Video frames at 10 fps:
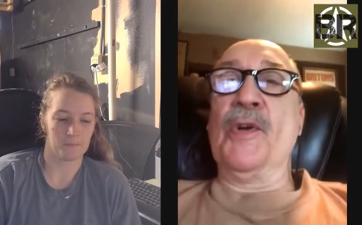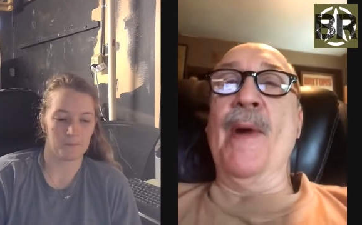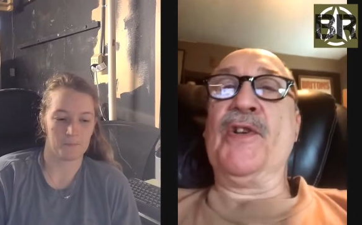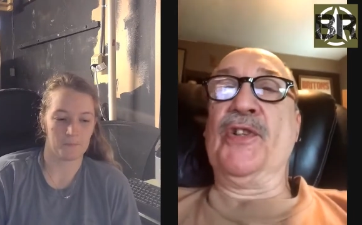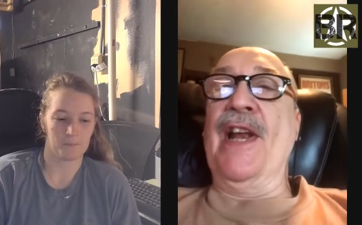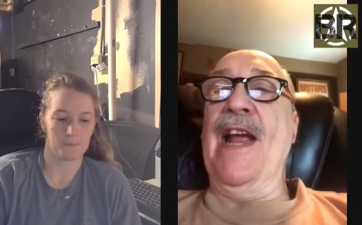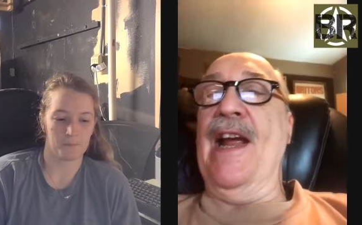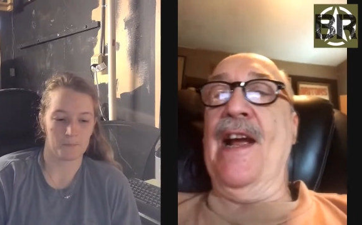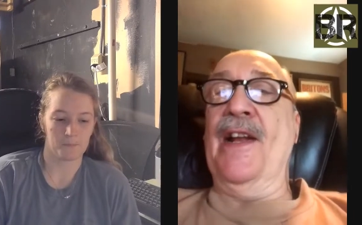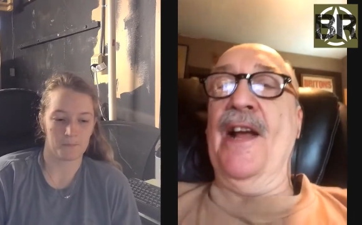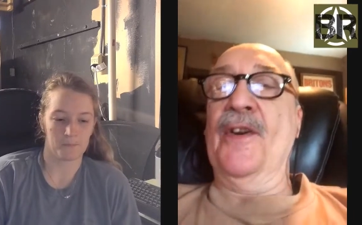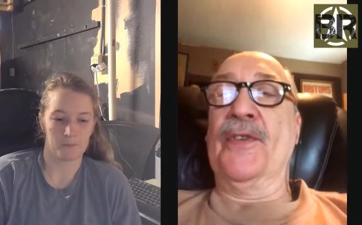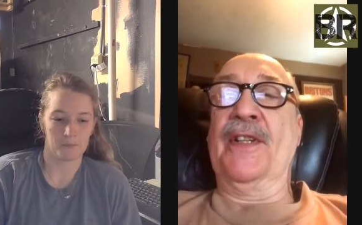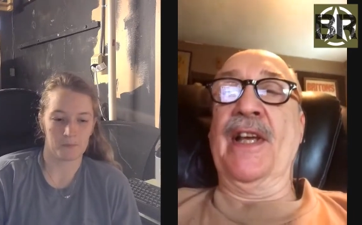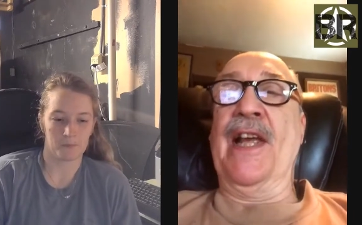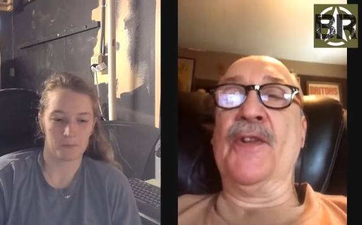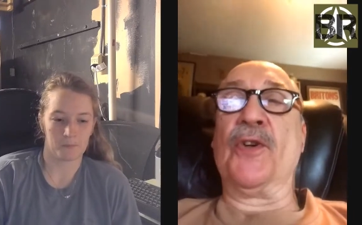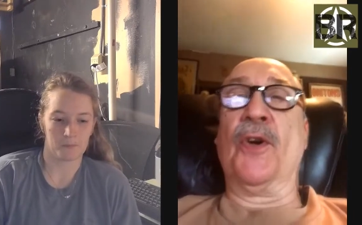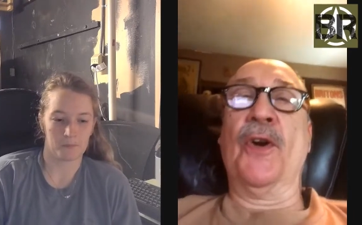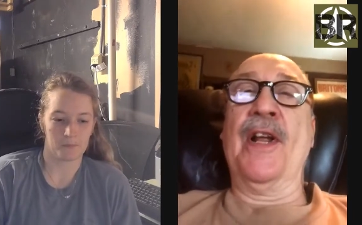Speaker 1: so much today. I, I, don't think the kids
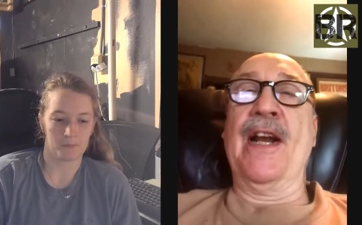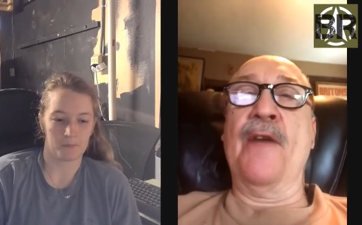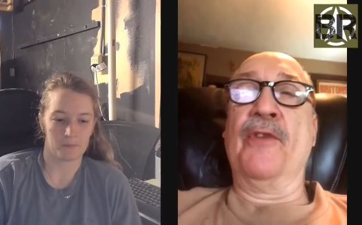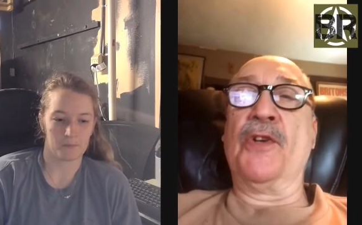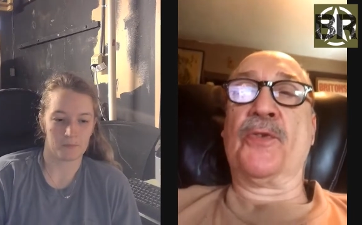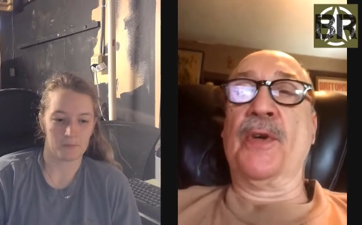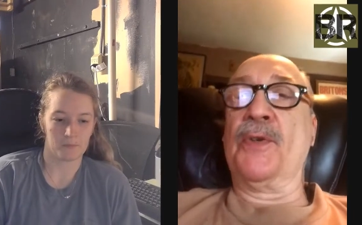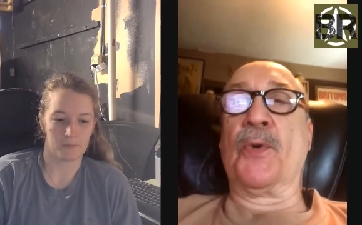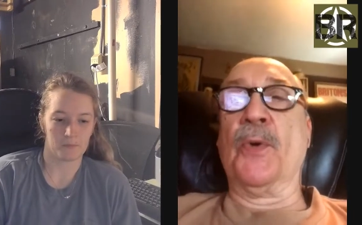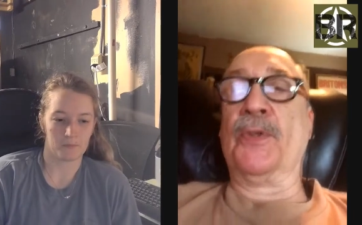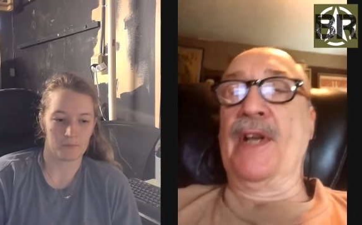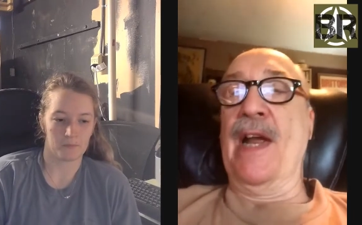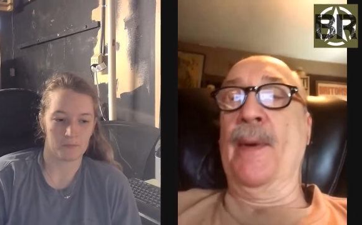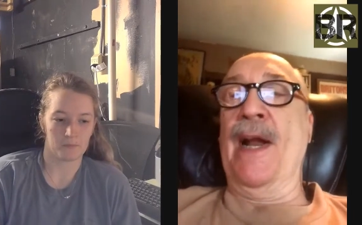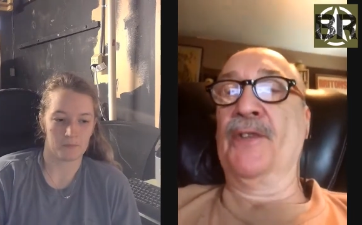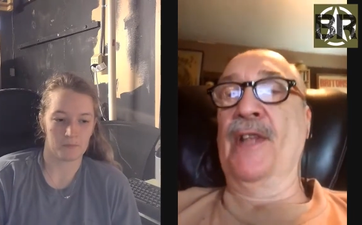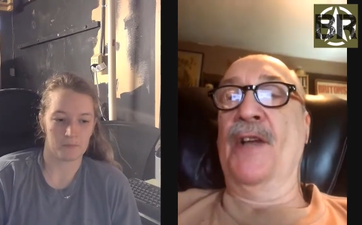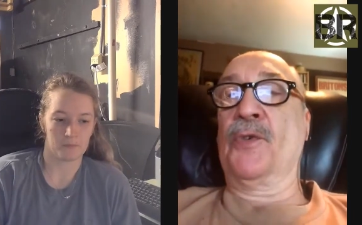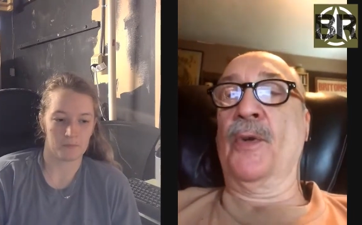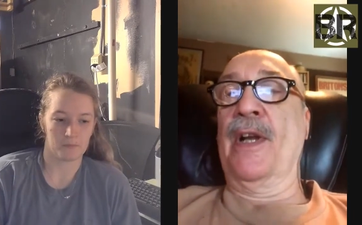are learning enough history in school today, but that,
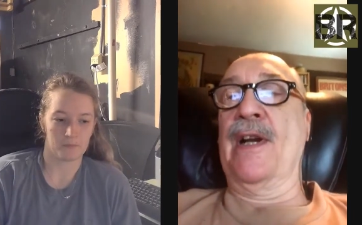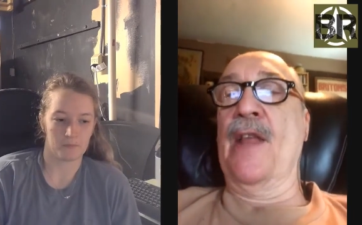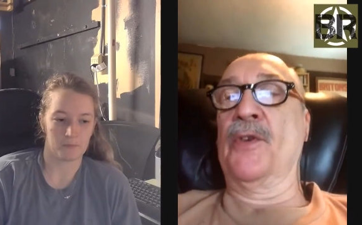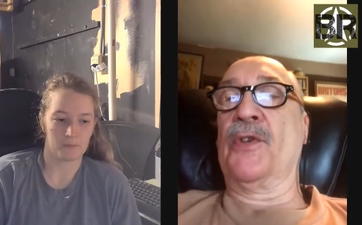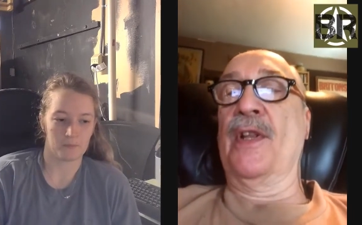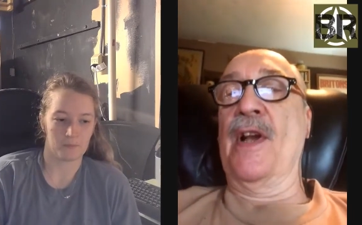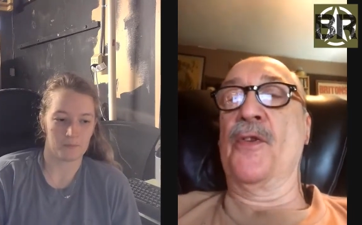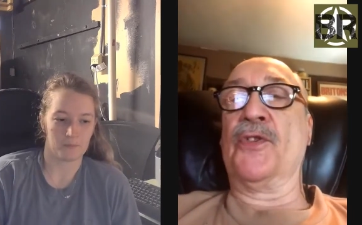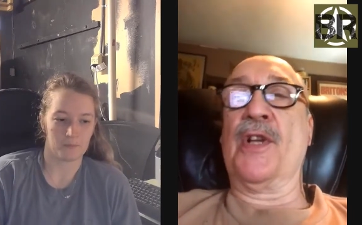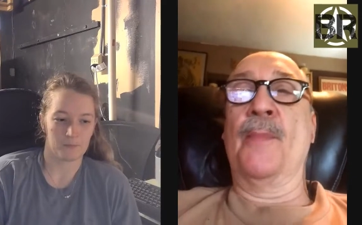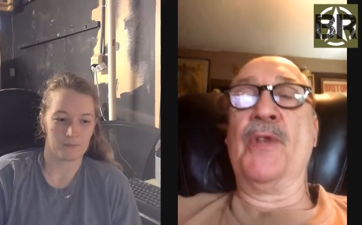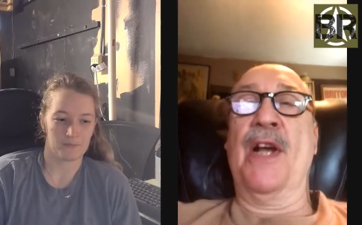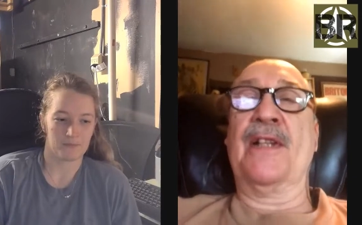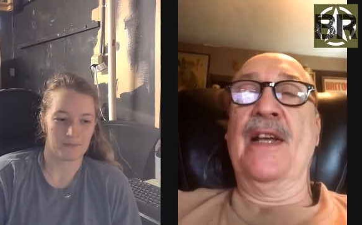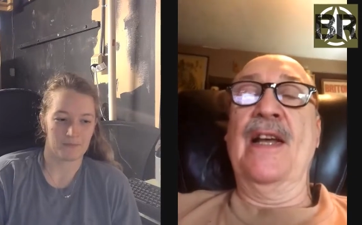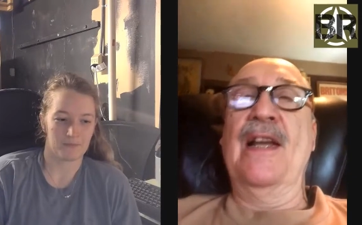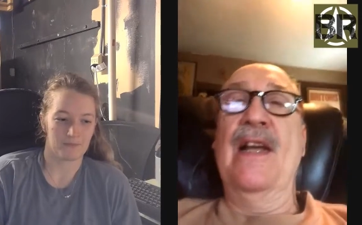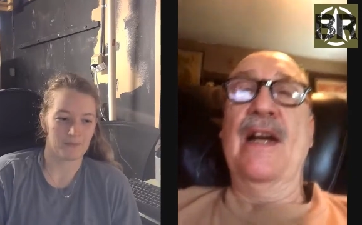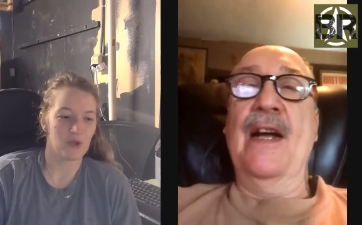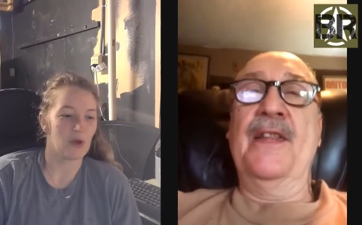that's really another another subject.
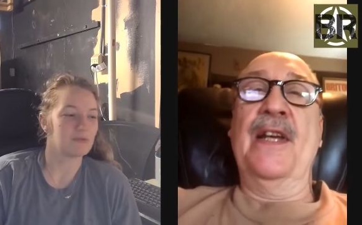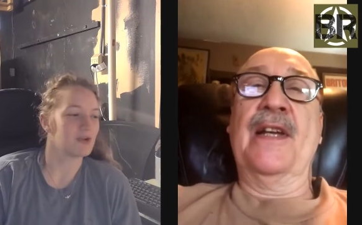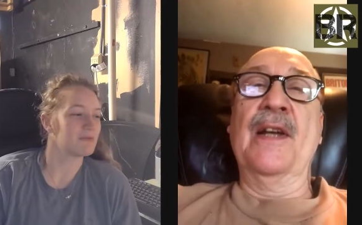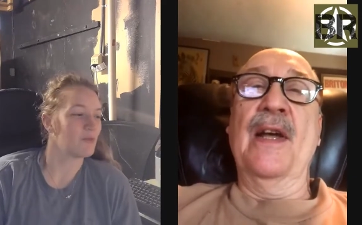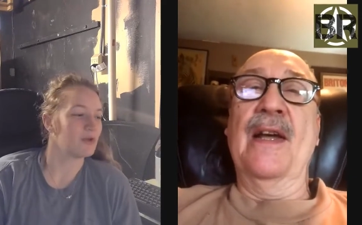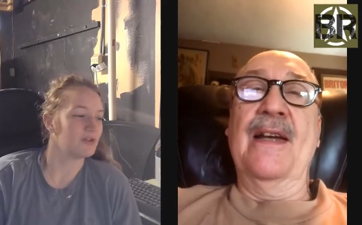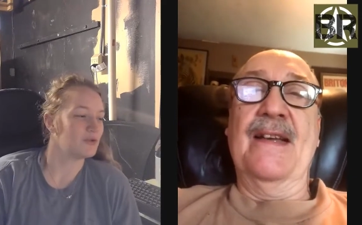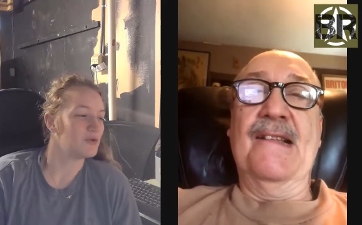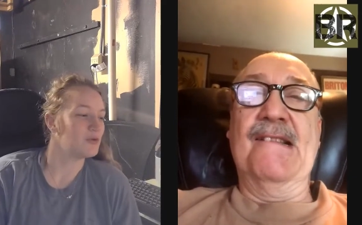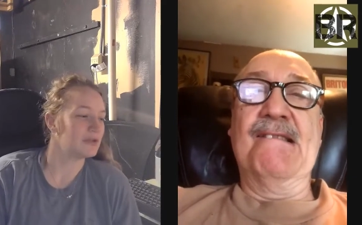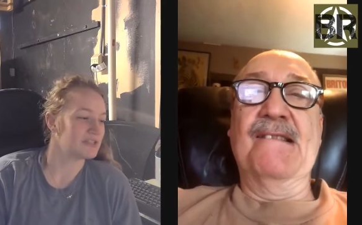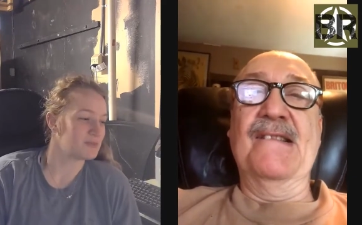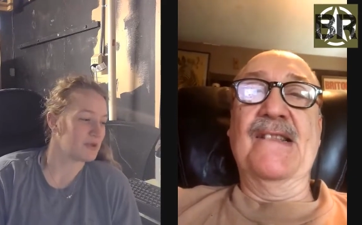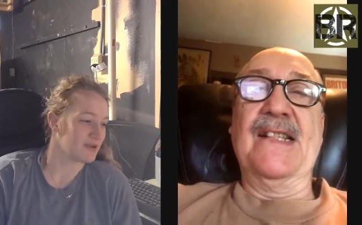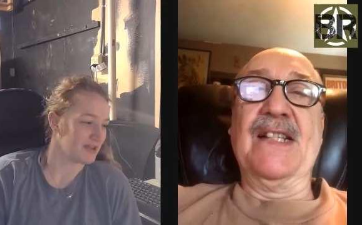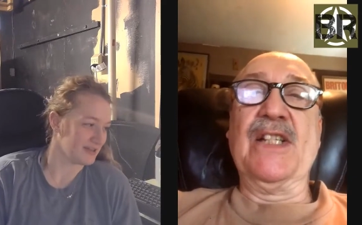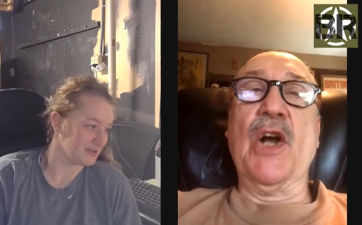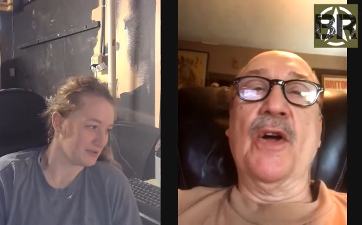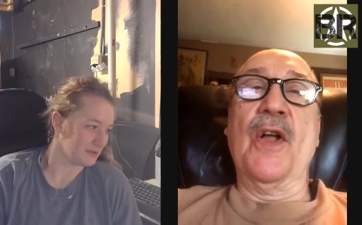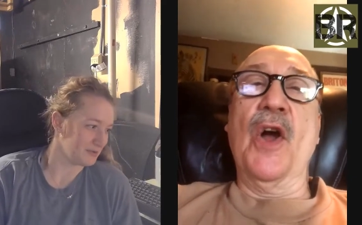
Speaker 2: No, think, I'm talking about what you experience.
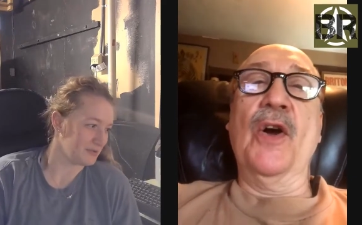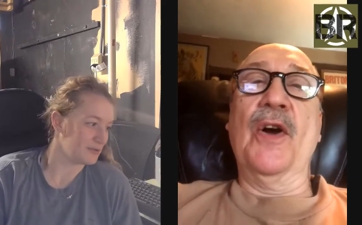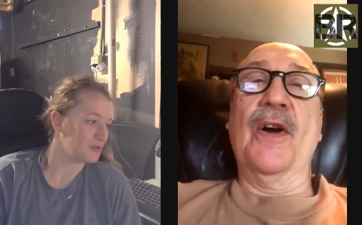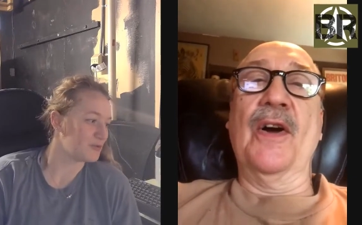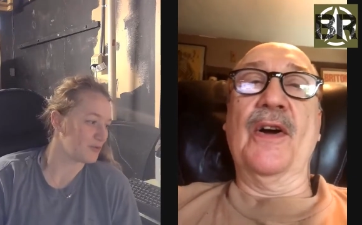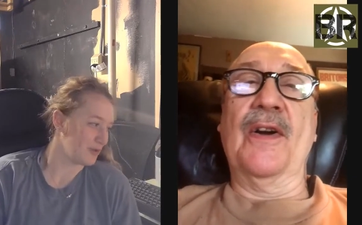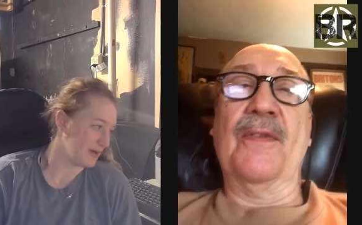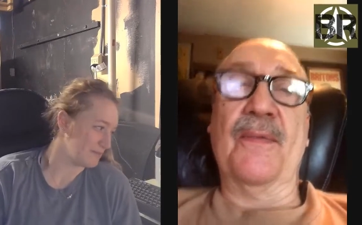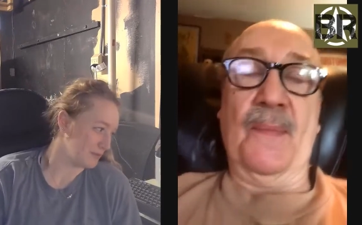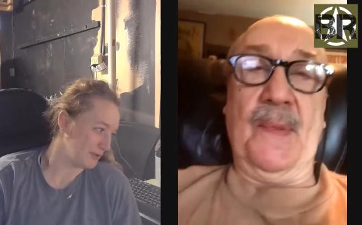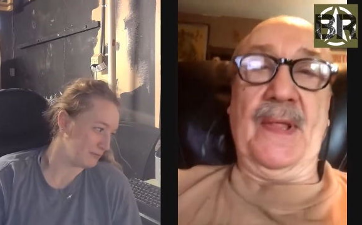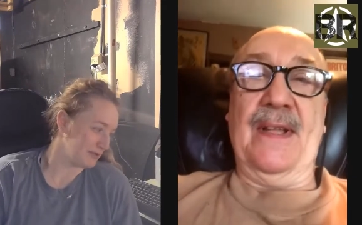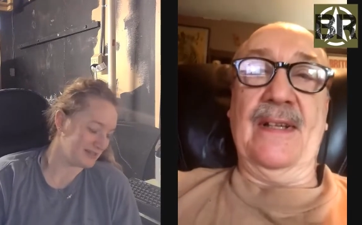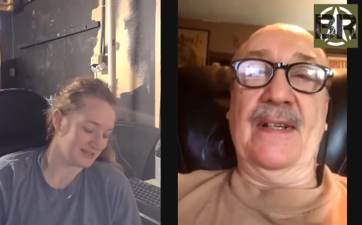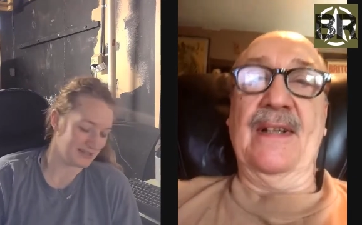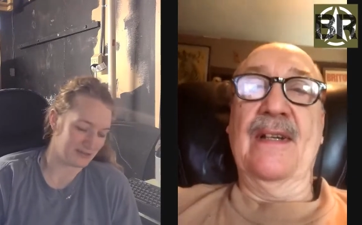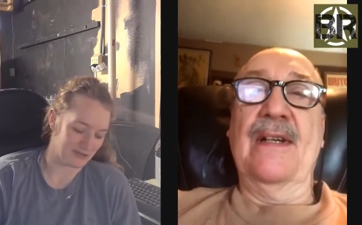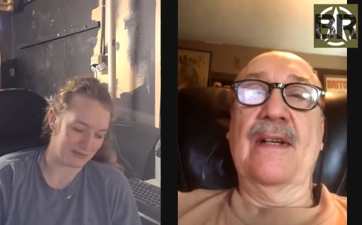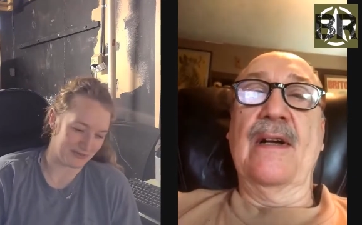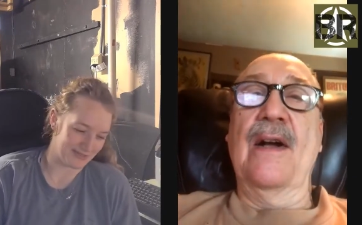You, you grew up and what is in the
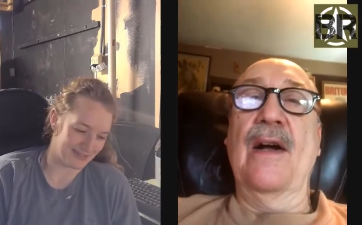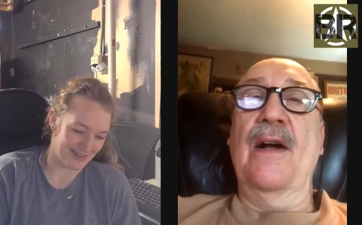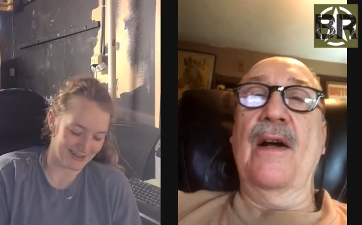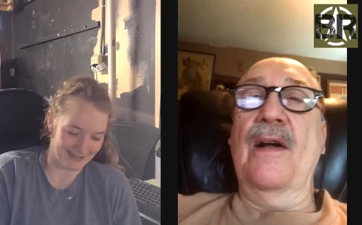history books today.